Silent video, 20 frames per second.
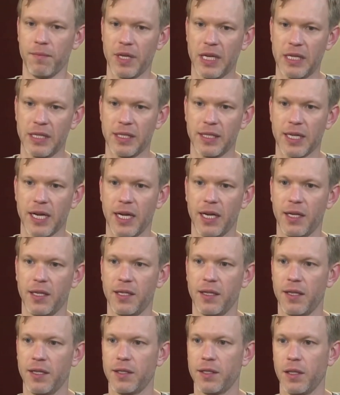insight
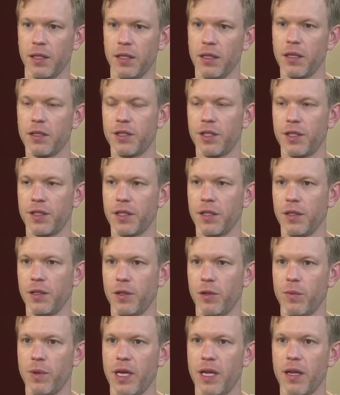into this just a
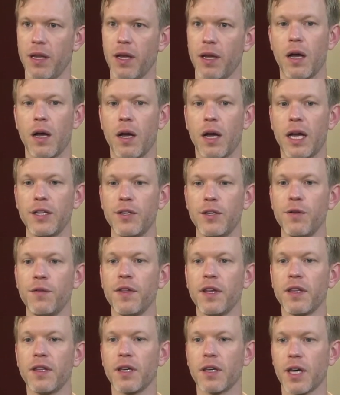little bit I do
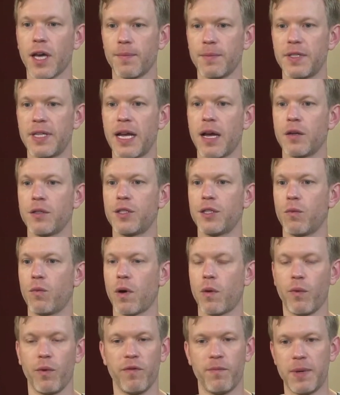think it comes down to
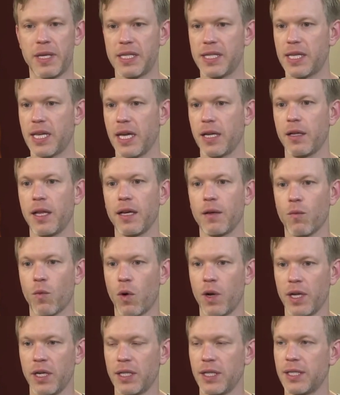what we've been saying, like
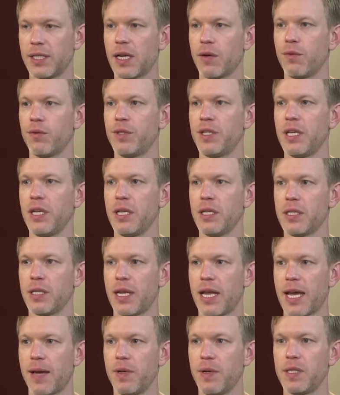wanting to set routines
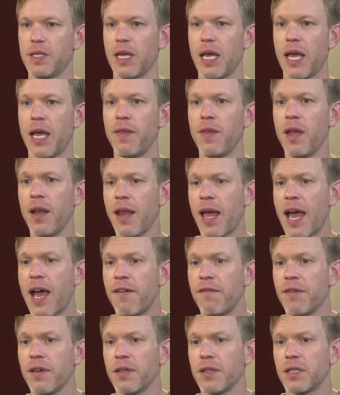and habits and then
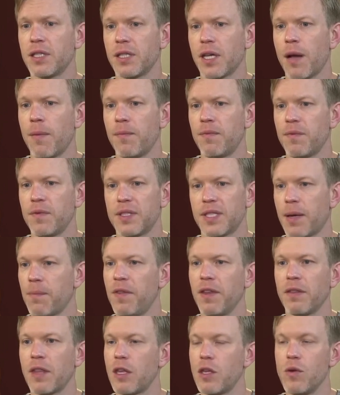having some
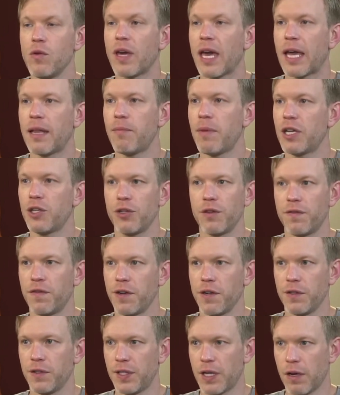something that you can measure
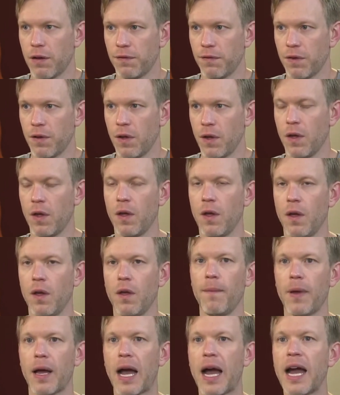for yourself.
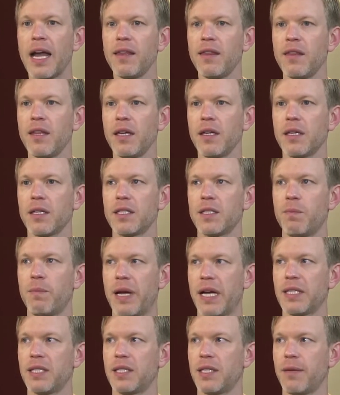I think it's
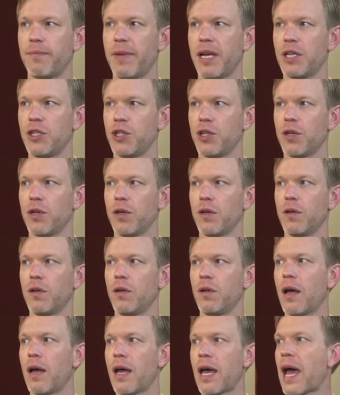best to
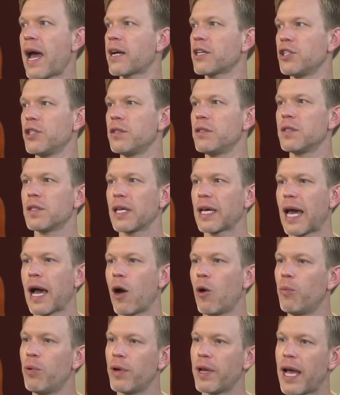measure actions, like
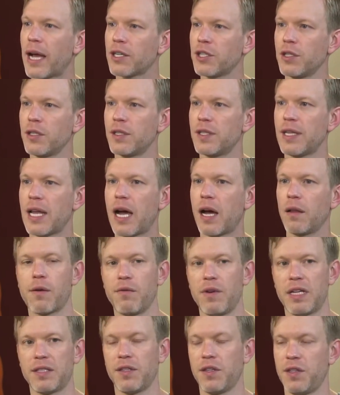output actions, not
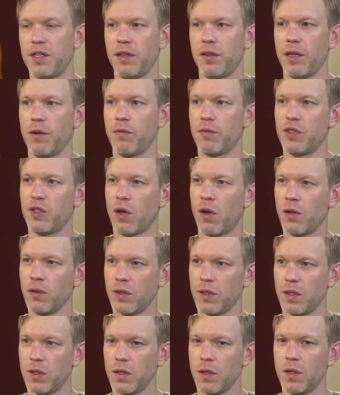necessarily
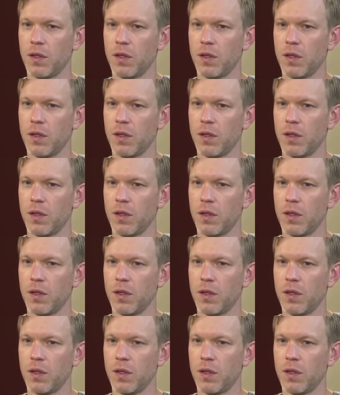results.